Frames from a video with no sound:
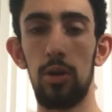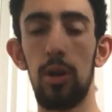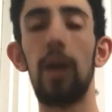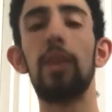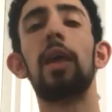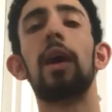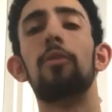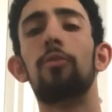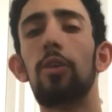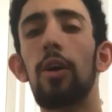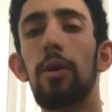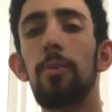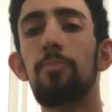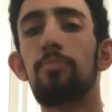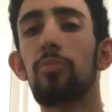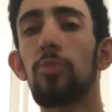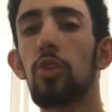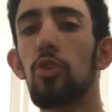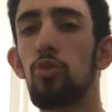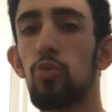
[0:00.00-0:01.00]
like that, right?
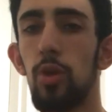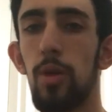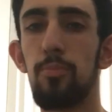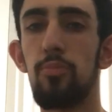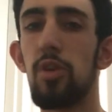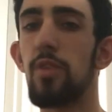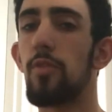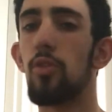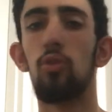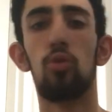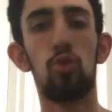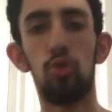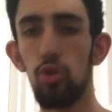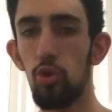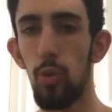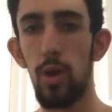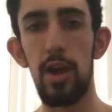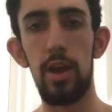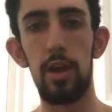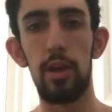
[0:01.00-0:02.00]
You just want to breathe it all
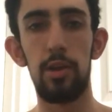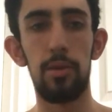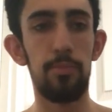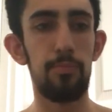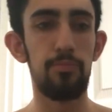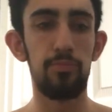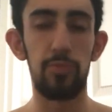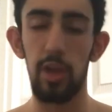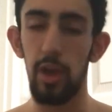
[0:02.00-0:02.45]
the way in